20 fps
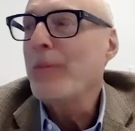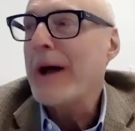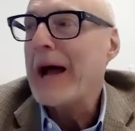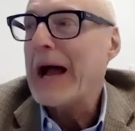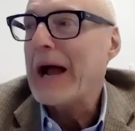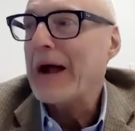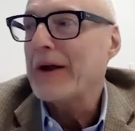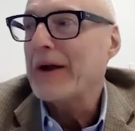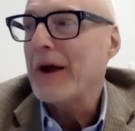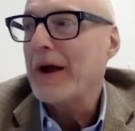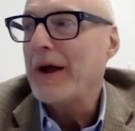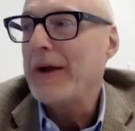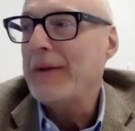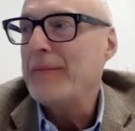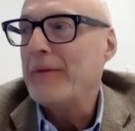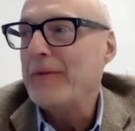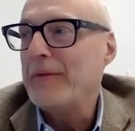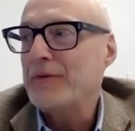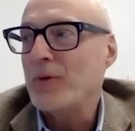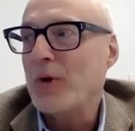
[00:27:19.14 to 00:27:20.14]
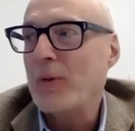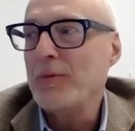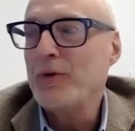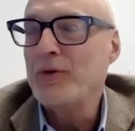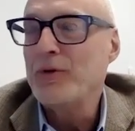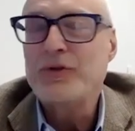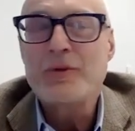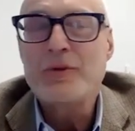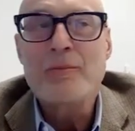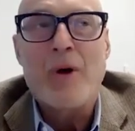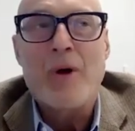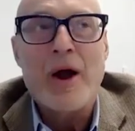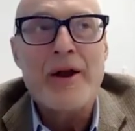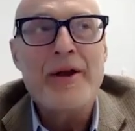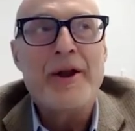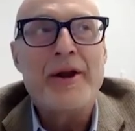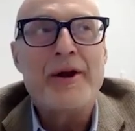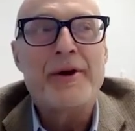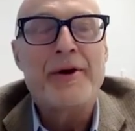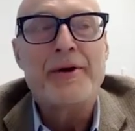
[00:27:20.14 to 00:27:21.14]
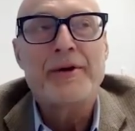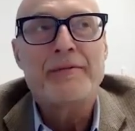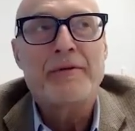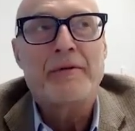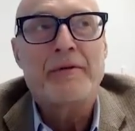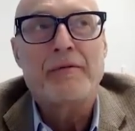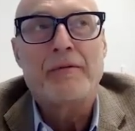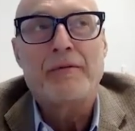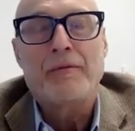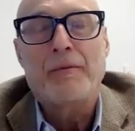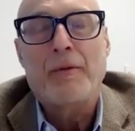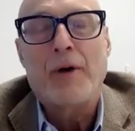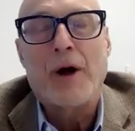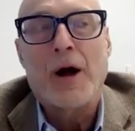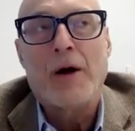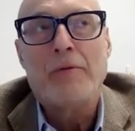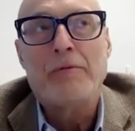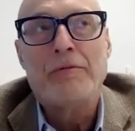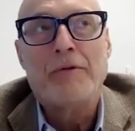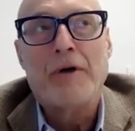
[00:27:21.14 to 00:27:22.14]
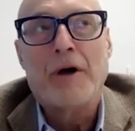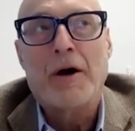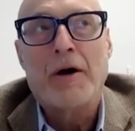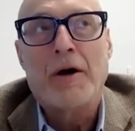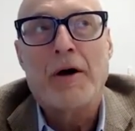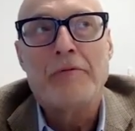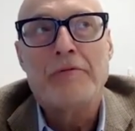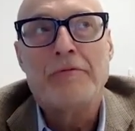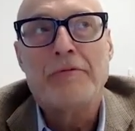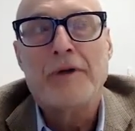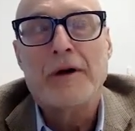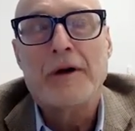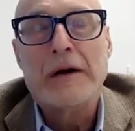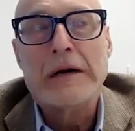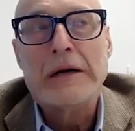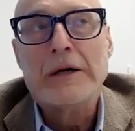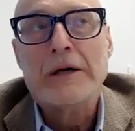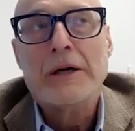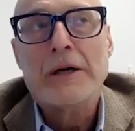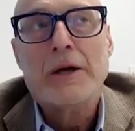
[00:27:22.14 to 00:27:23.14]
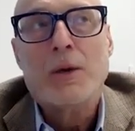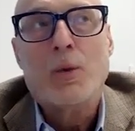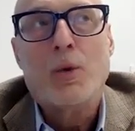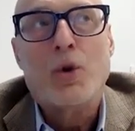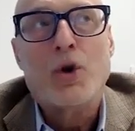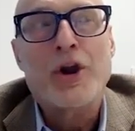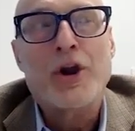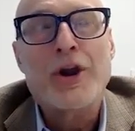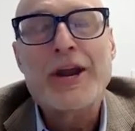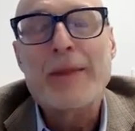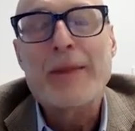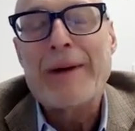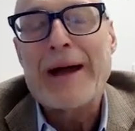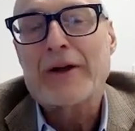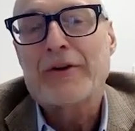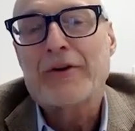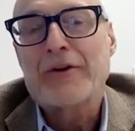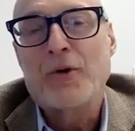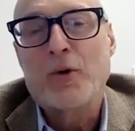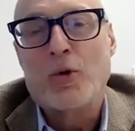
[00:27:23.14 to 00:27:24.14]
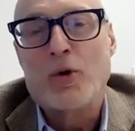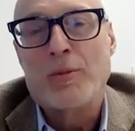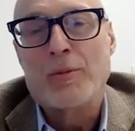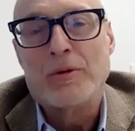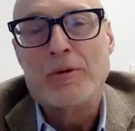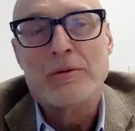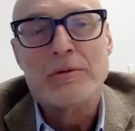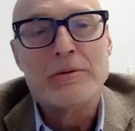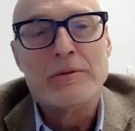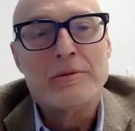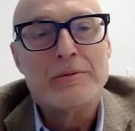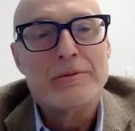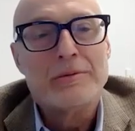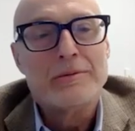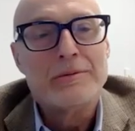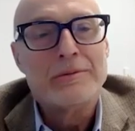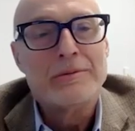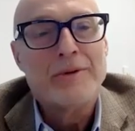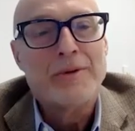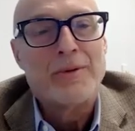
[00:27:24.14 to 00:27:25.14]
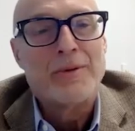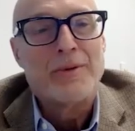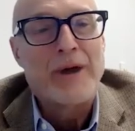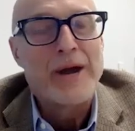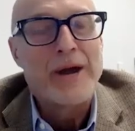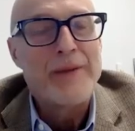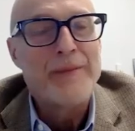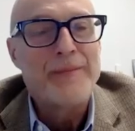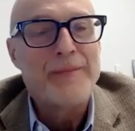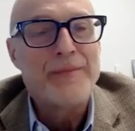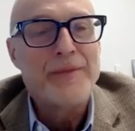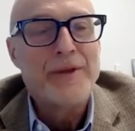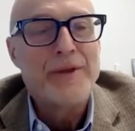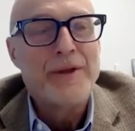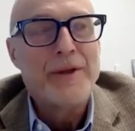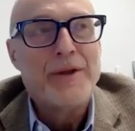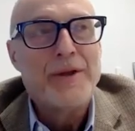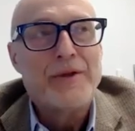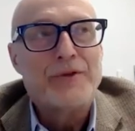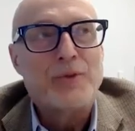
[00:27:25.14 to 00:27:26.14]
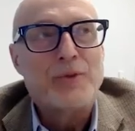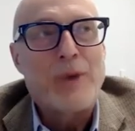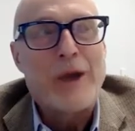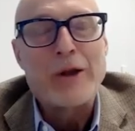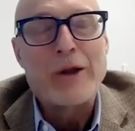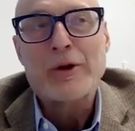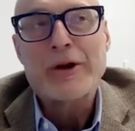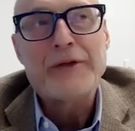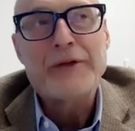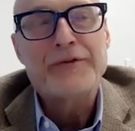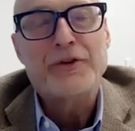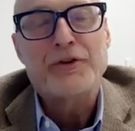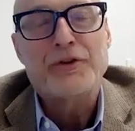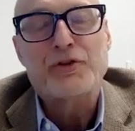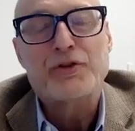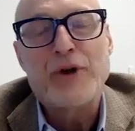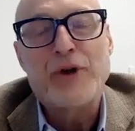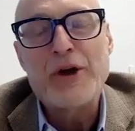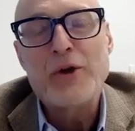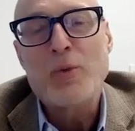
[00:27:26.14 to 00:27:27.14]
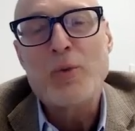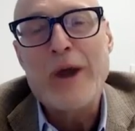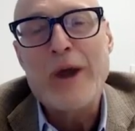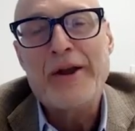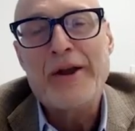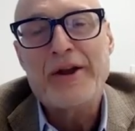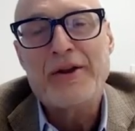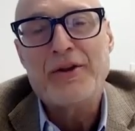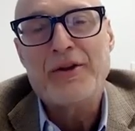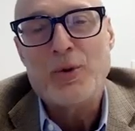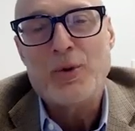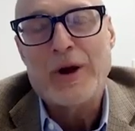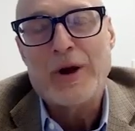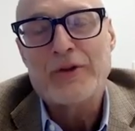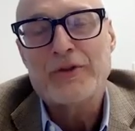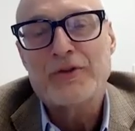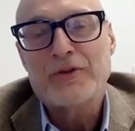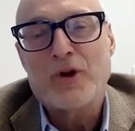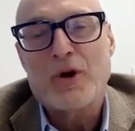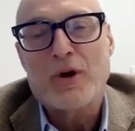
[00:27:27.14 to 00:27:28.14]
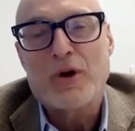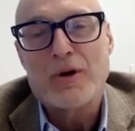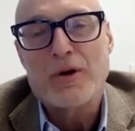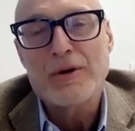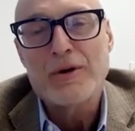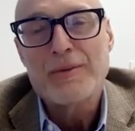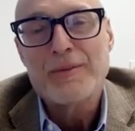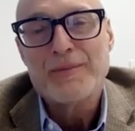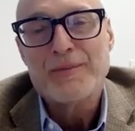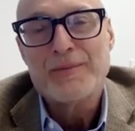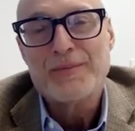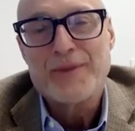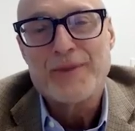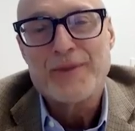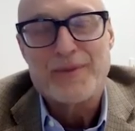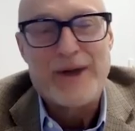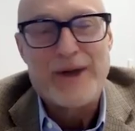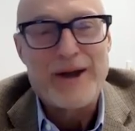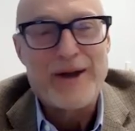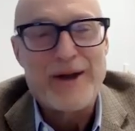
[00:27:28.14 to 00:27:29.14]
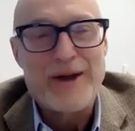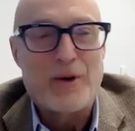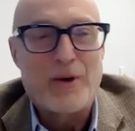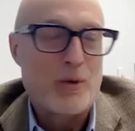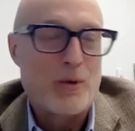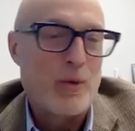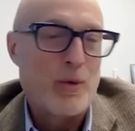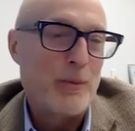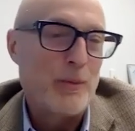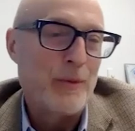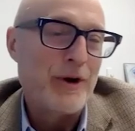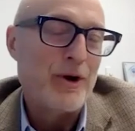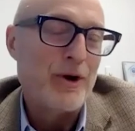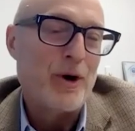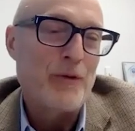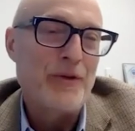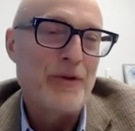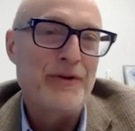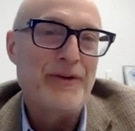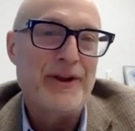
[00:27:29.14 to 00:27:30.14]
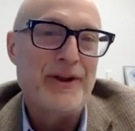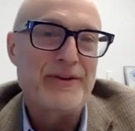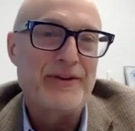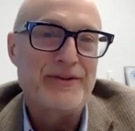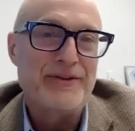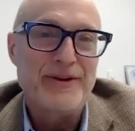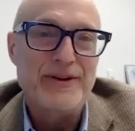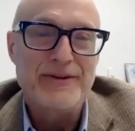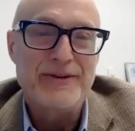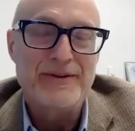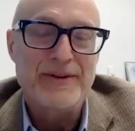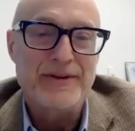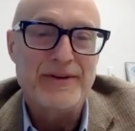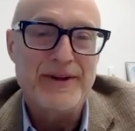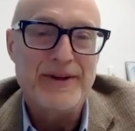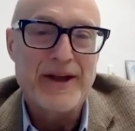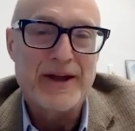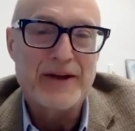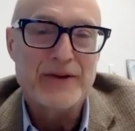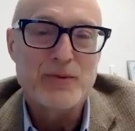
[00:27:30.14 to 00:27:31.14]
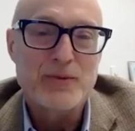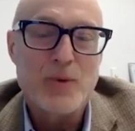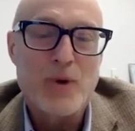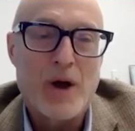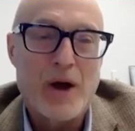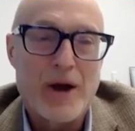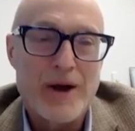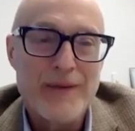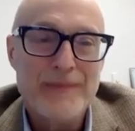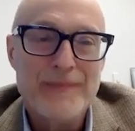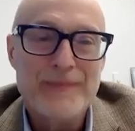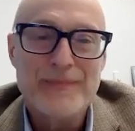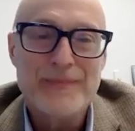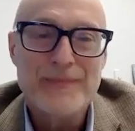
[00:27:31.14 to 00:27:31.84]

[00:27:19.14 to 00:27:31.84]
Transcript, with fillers: back, and so I'm using my narrative of of of uh, we're going to get back to normal, right? So I look at the trade-weighted U S dollar, right, or what we call the Dixie, the D X Y,